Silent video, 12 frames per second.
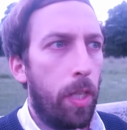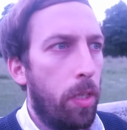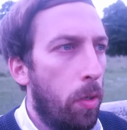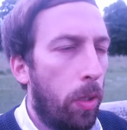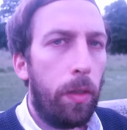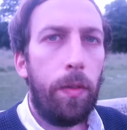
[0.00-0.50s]
then
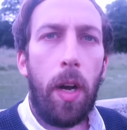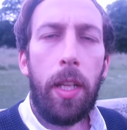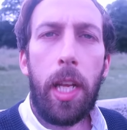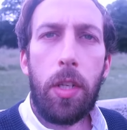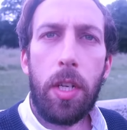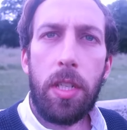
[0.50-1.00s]
you can
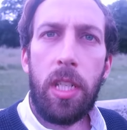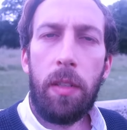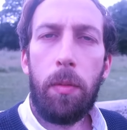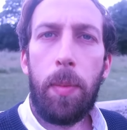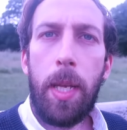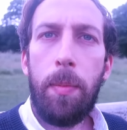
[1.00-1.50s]
find that trust in
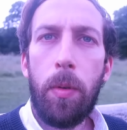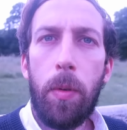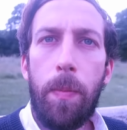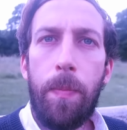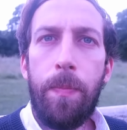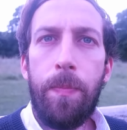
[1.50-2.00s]
other people.